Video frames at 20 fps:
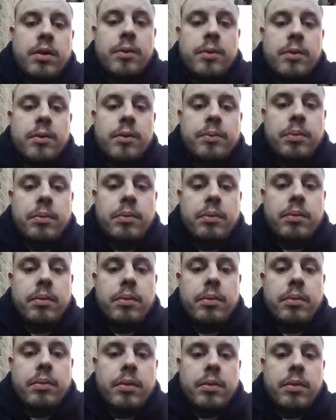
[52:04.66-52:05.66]
mate, what they're being
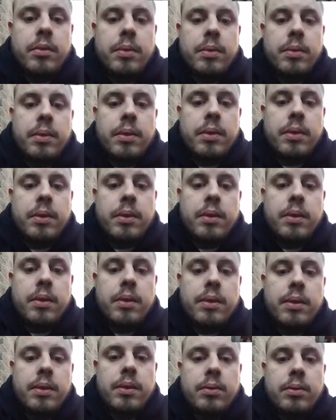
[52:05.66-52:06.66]
set.
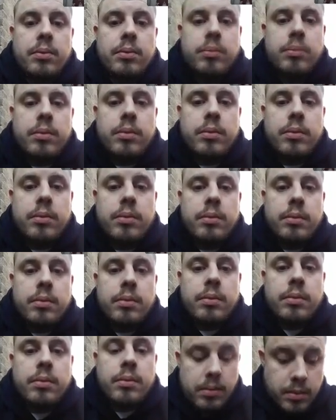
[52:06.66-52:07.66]
All this pornography
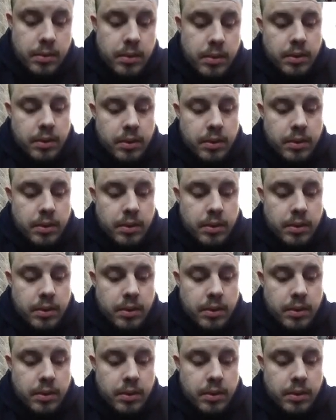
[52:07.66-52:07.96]
and everything. It's